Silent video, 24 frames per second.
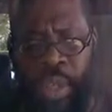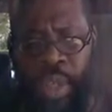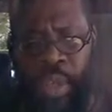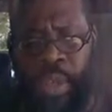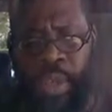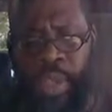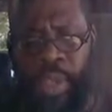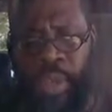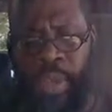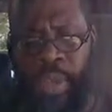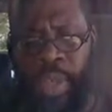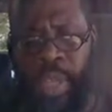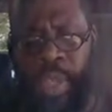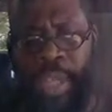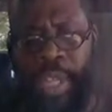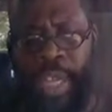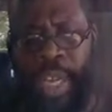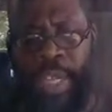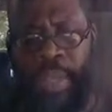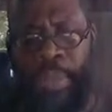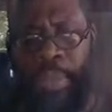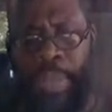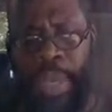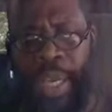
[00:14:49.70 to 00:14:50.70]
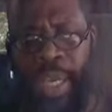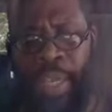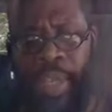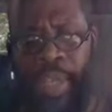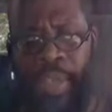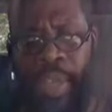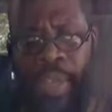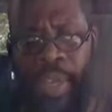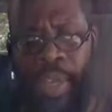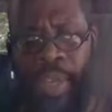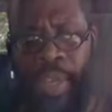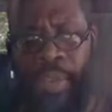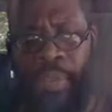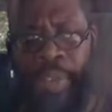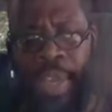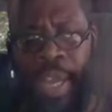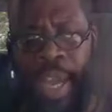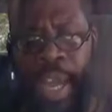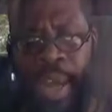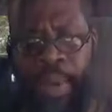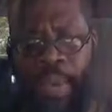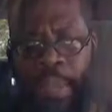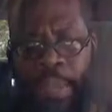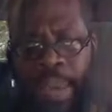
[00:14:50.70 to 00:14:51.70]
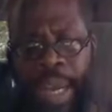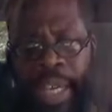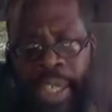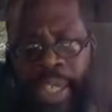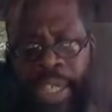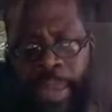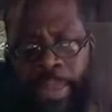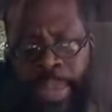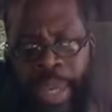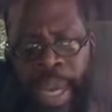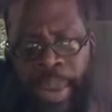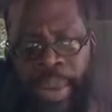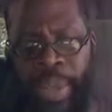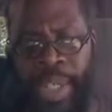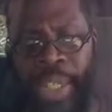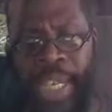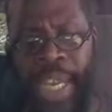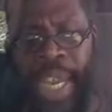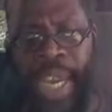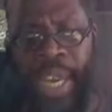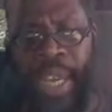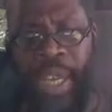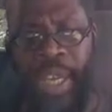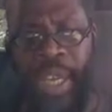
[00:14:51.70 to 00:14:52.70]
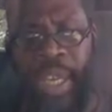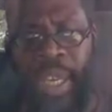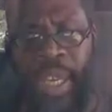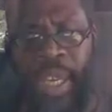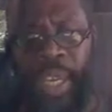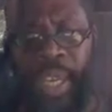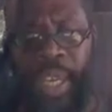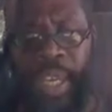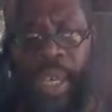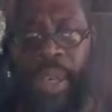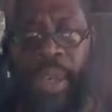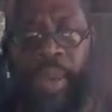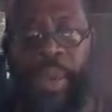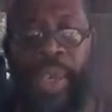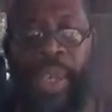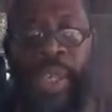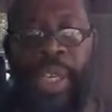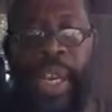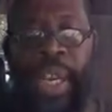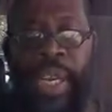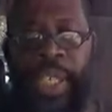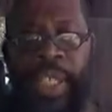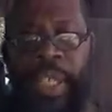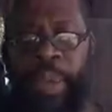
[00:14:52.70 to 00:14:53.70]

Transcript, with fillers: know so the elect men of, of yahweh B'Hashem Yahushai, we're not